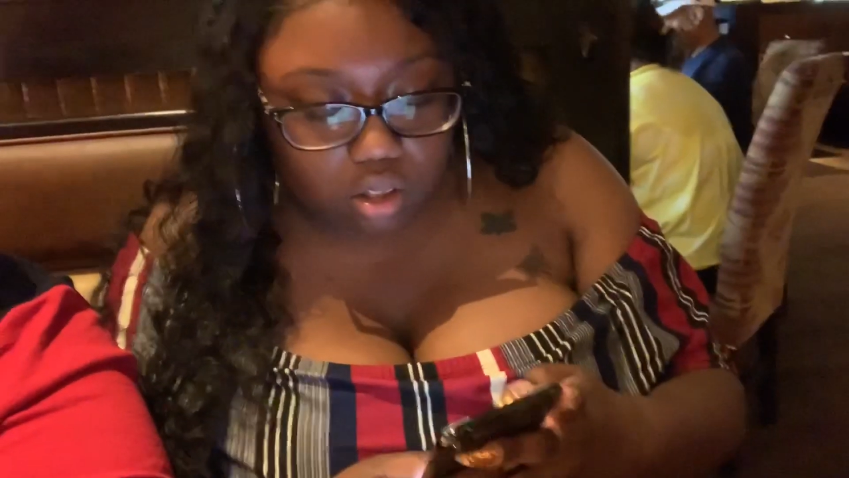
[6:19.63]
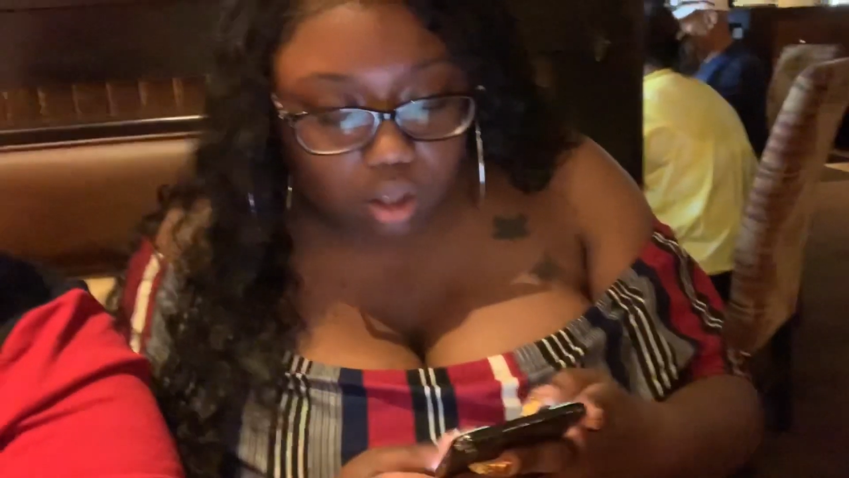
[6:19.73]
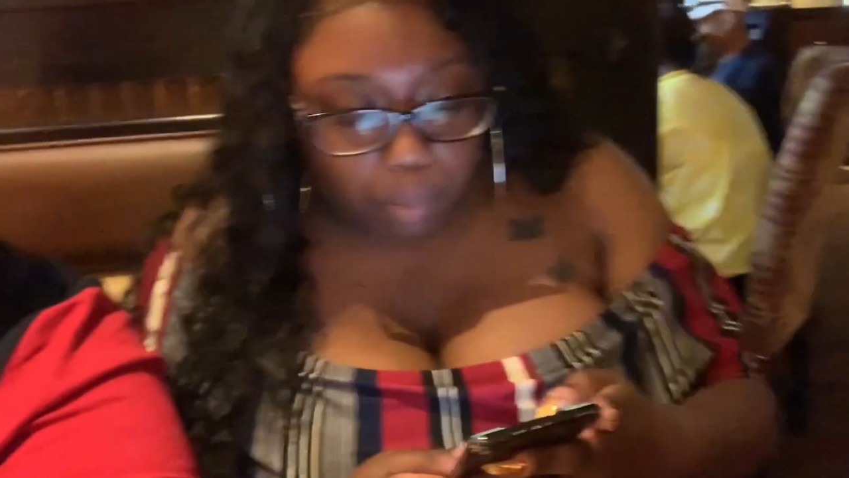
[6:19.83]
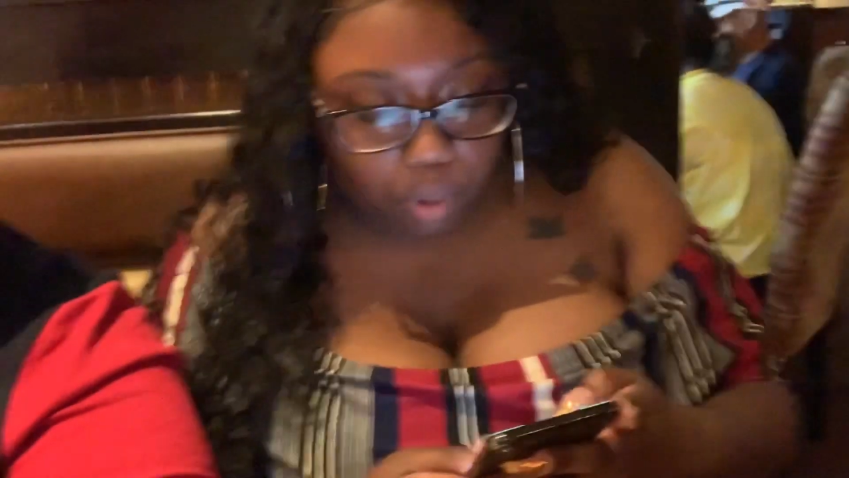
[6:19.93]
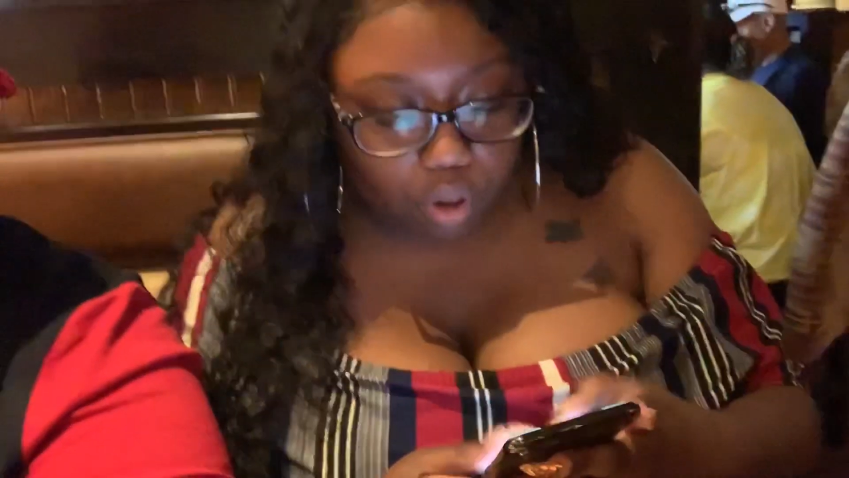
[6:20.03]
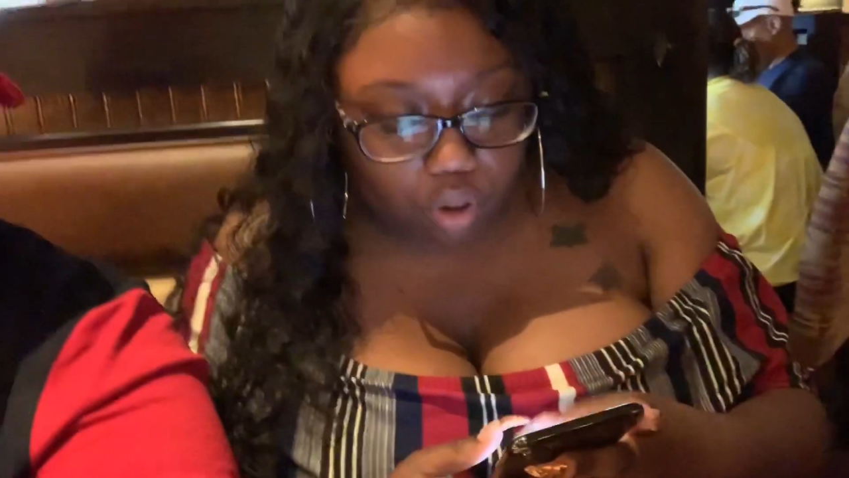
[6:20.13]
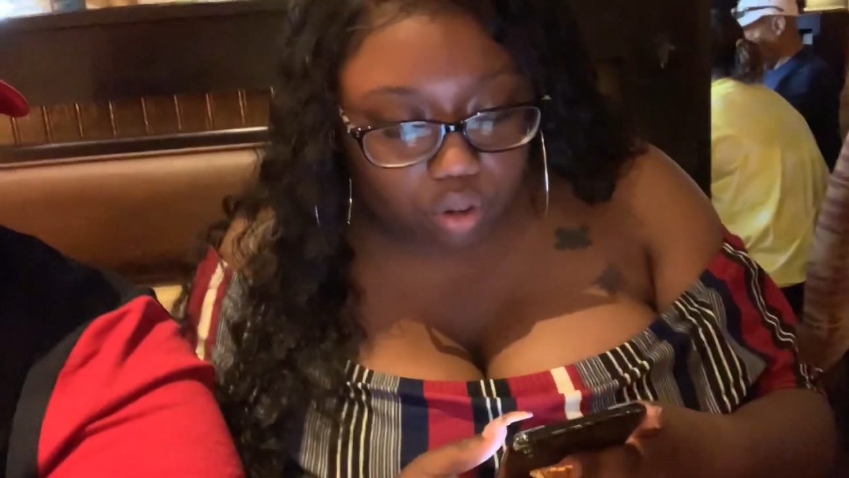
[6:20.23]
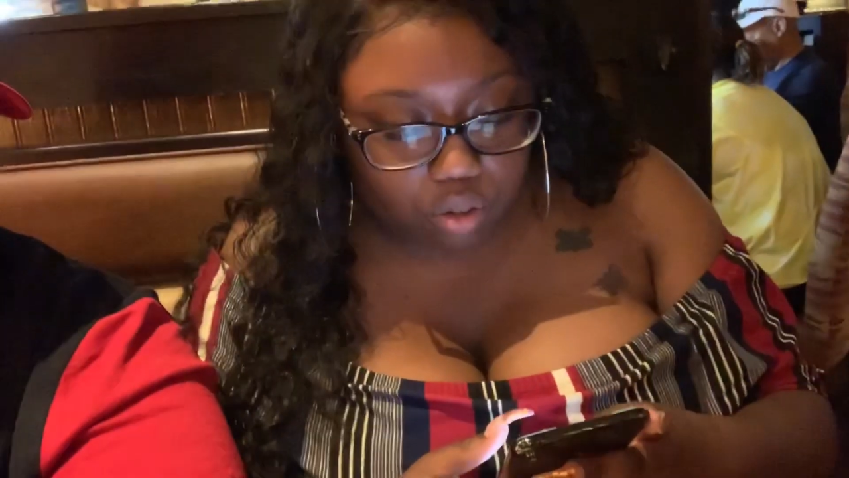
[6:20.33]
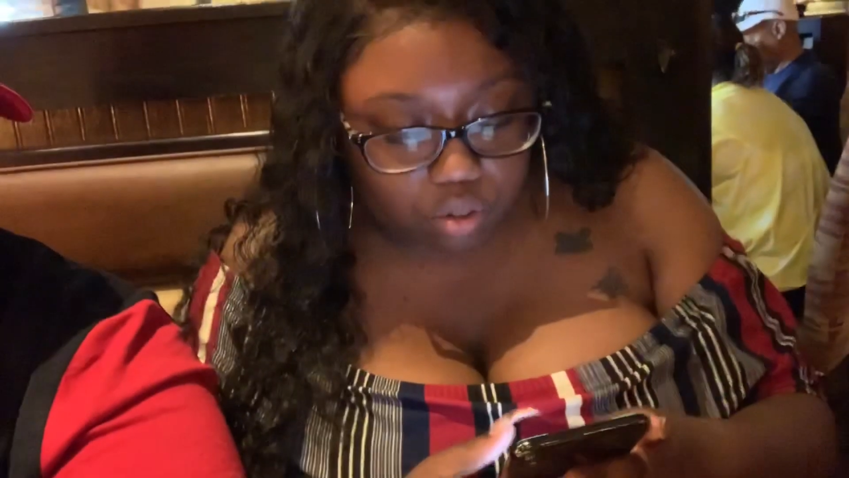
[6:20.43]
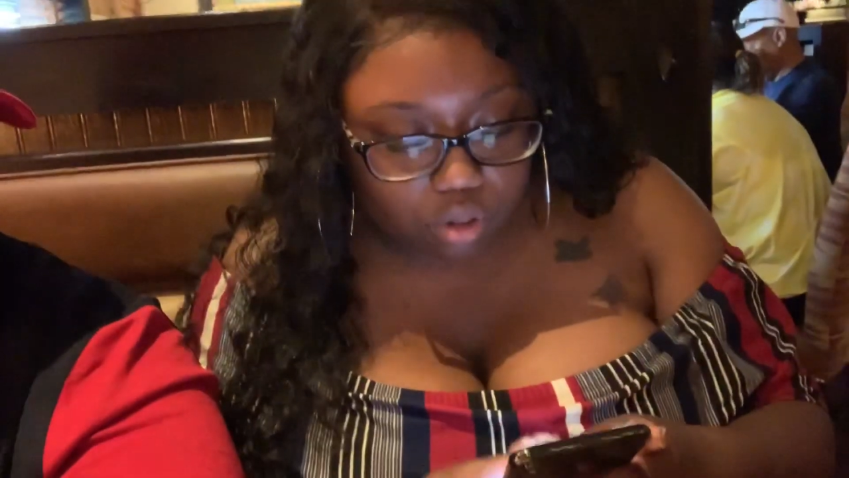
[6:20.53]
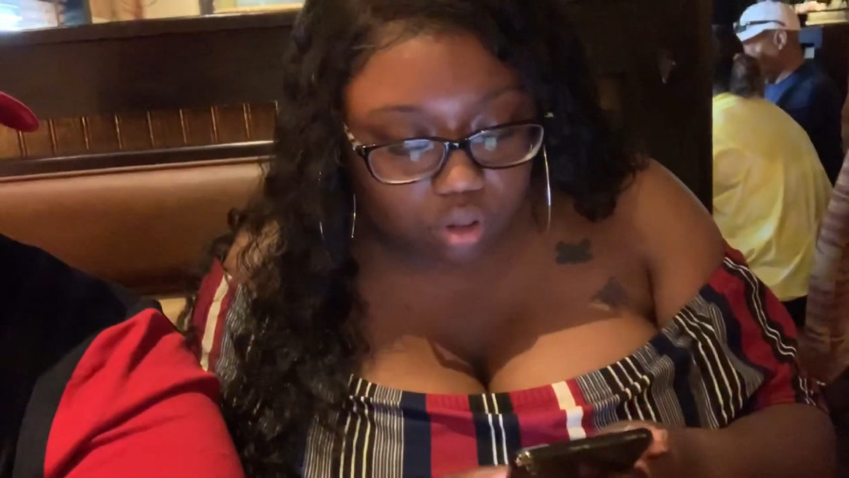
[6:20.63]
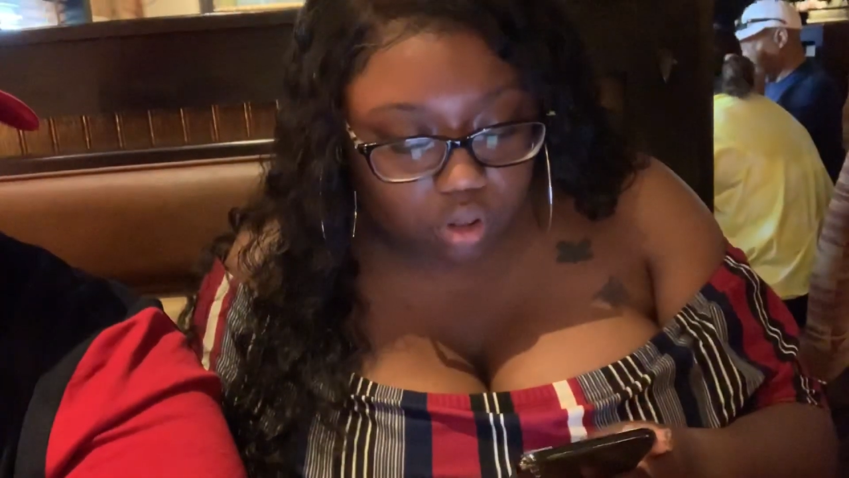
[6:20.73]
supposed